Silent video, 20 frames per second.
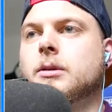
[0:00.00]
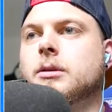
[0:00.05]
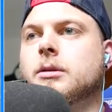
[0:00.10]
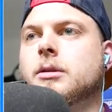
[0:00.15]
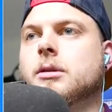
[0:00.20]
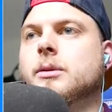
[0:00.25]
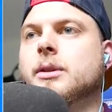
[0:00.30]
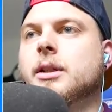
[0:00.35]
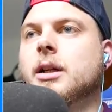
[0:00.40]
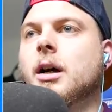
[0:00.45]

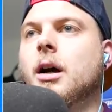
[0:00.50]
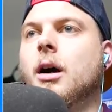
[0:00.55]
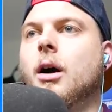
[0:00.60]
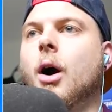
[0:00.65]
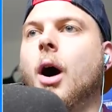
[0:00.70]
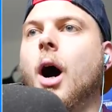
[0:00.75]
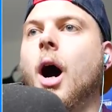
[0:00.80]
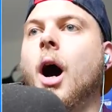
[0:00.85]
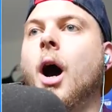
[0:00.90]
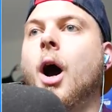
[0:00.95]
off the back
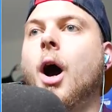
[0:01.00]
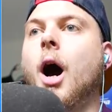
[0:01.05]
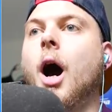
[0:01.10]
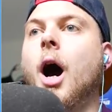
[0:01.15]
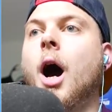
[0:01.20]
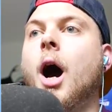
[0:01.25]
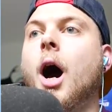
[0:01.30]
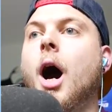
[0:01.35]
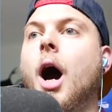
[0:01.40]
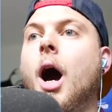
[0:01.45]
wall. Oh,
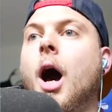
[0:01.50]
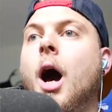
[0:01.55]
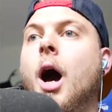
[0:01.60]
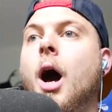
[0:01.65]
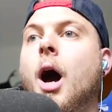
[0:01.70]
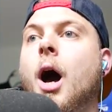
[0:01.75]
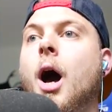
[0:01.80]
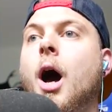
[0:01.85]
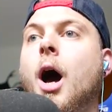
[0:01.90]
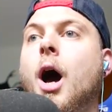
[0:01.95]
oh, oh, oh,
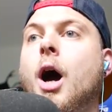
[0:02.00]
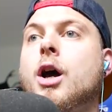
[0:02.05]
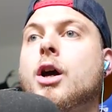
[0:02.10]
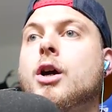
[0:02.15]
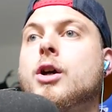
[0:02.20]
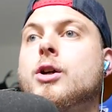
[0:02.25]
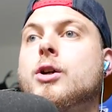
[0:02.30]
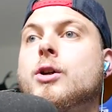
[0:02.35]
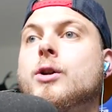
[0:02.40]
oh. oh.